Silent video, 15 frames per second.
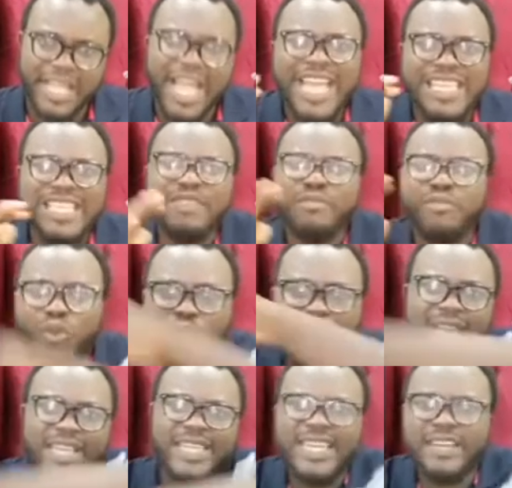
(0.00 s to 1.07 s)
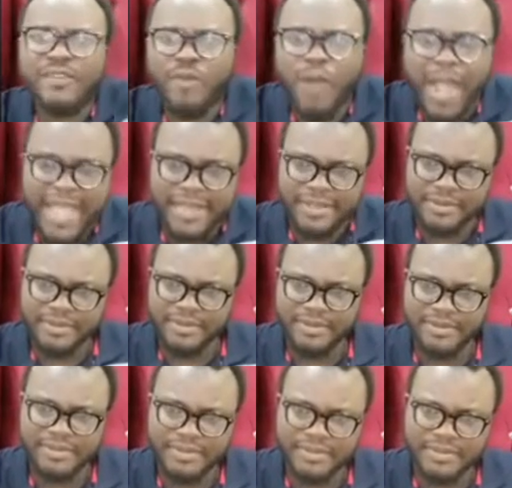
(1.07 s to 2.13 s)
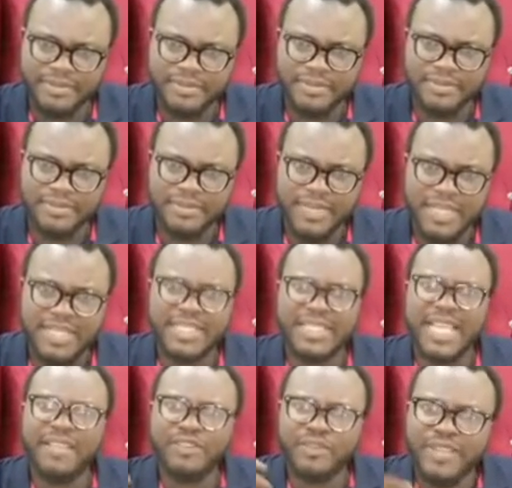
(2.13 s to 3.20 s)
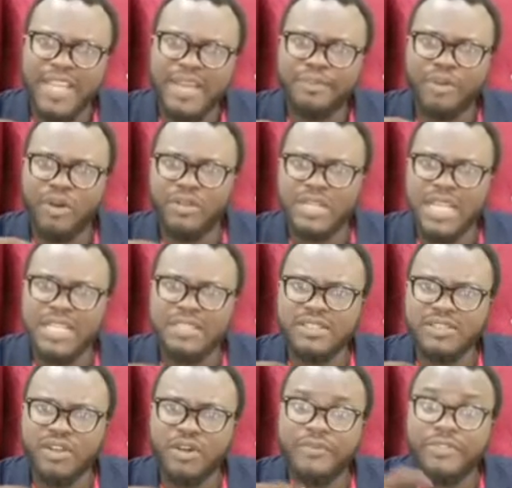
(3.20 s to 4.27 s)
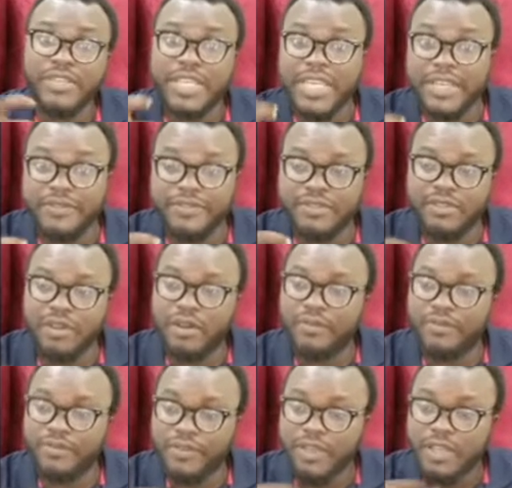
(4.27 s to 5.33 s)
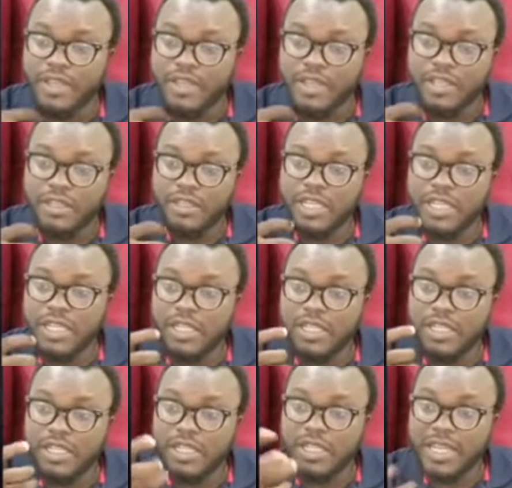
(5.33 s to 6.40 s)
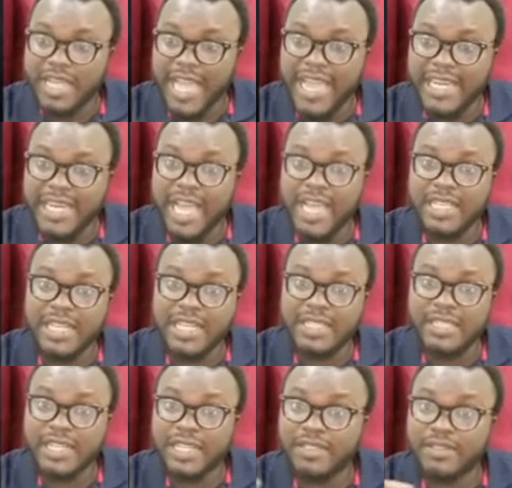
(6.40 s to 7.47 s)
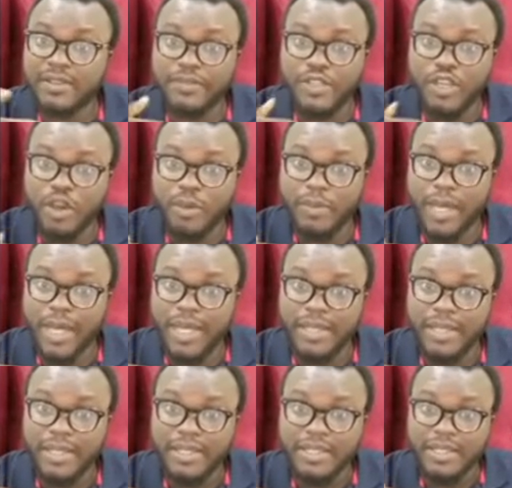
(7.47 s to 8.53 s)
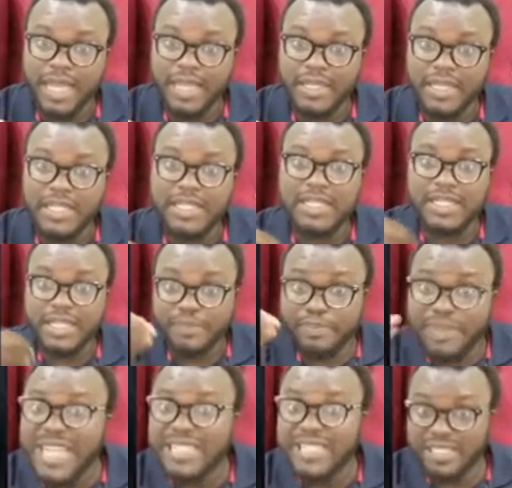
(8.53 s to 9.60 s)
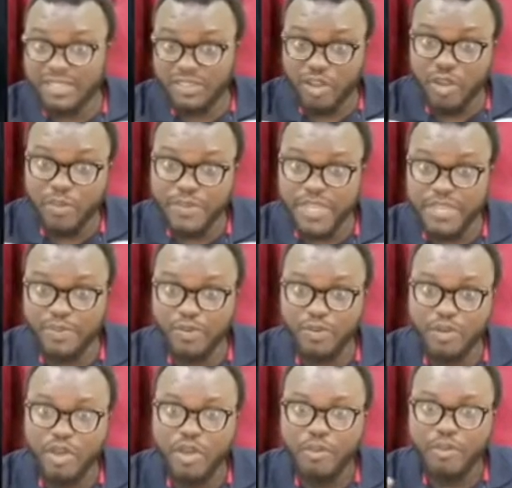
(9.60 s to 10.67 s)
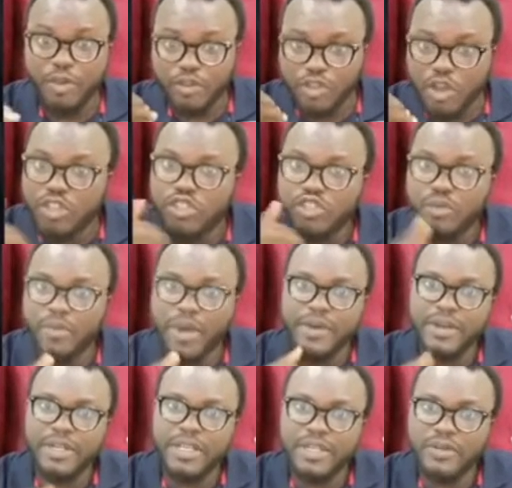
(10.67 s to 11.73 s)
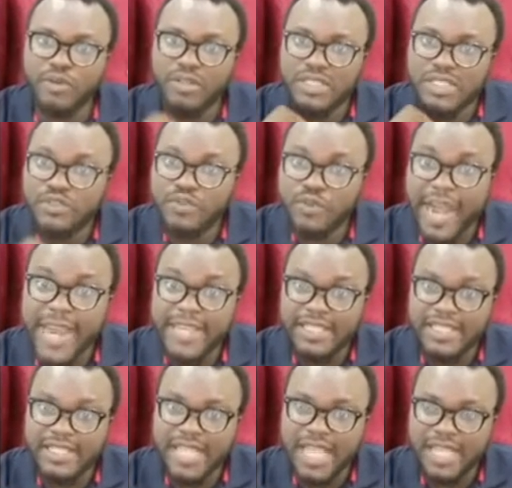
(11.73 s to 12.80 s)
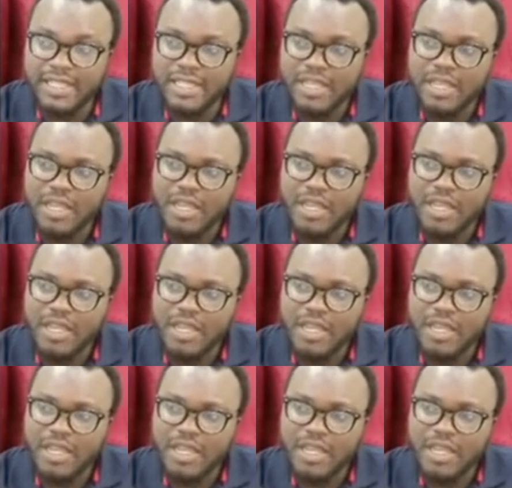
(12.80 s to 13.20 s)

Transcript: It is out of the abundance of gift, of the kind-heartedness of the Oba that it blesses some people. But customarily, what is right is that